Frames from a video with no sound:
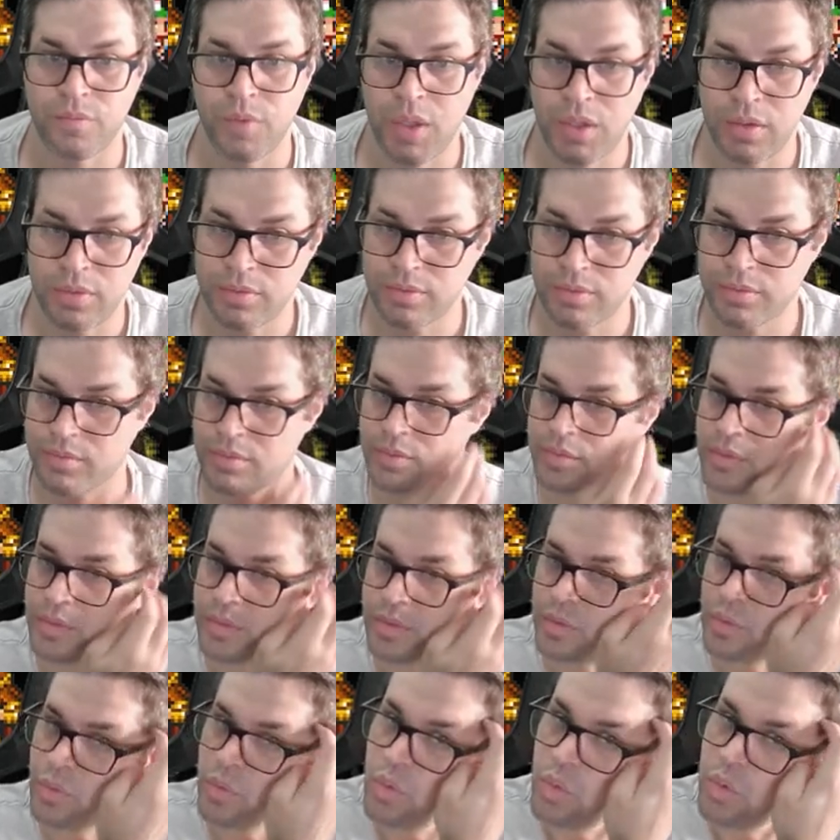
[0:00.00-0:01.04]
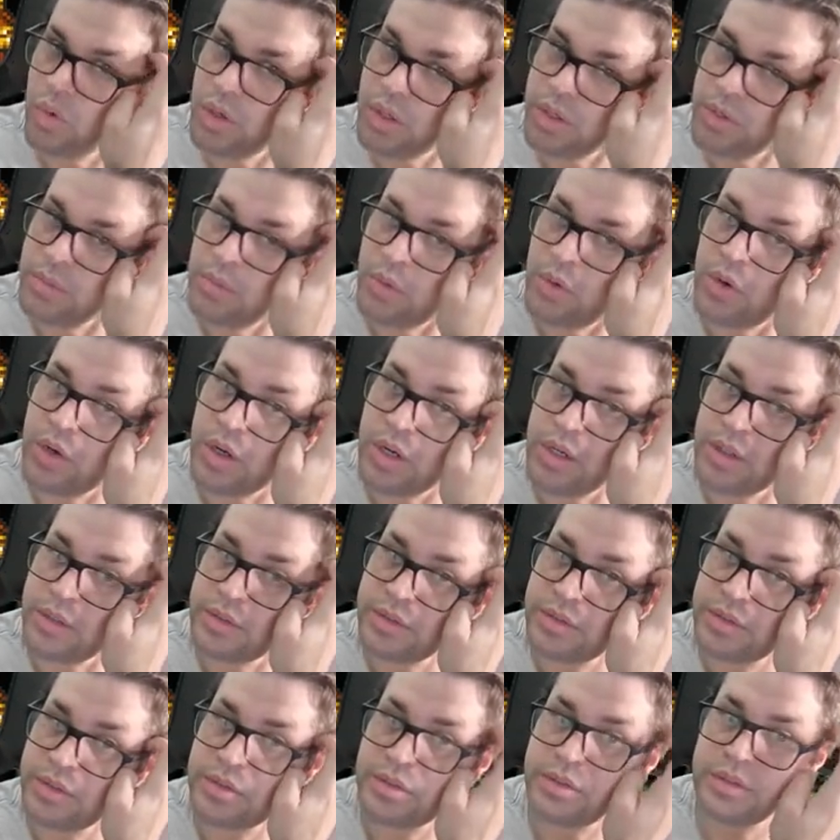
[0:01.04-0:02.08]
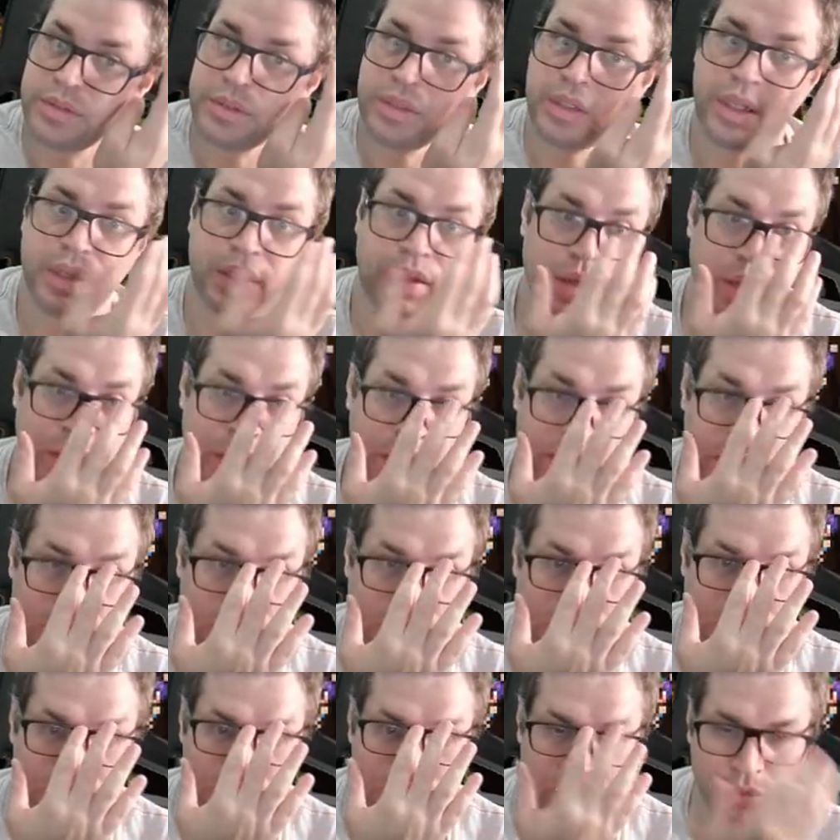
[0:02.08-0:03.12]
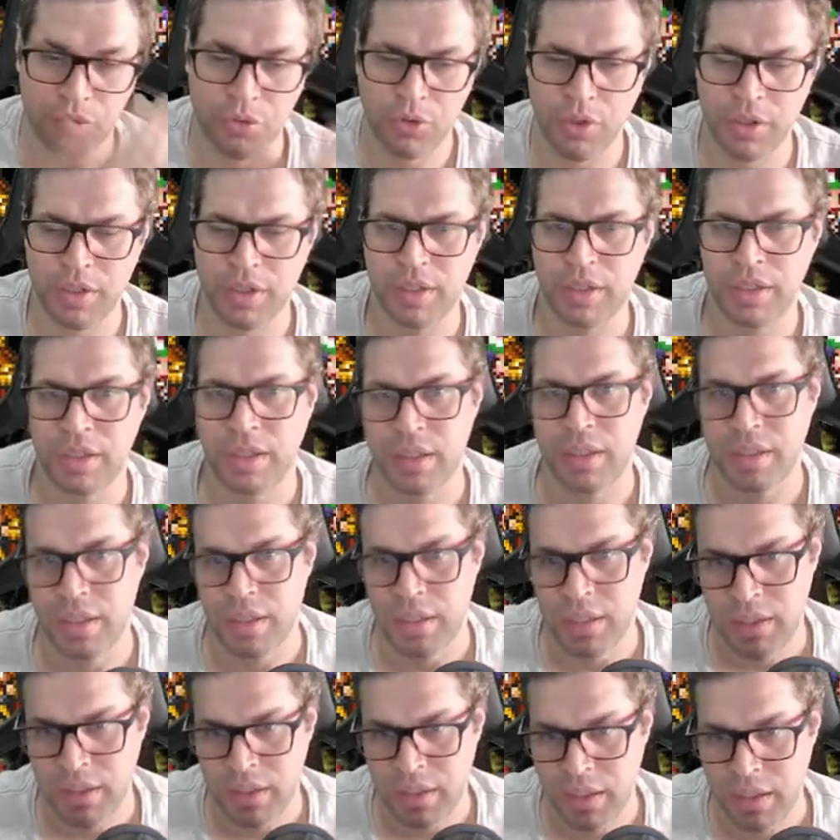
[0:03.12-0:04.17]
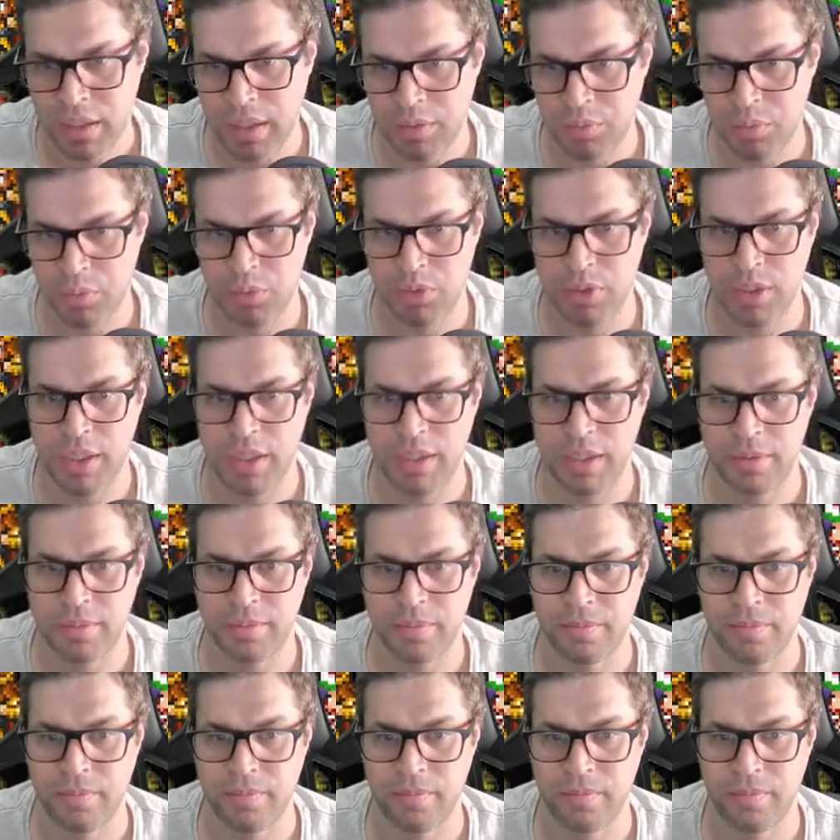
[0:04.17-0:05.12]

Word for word: Oh, one one more uh, left fork and it will die.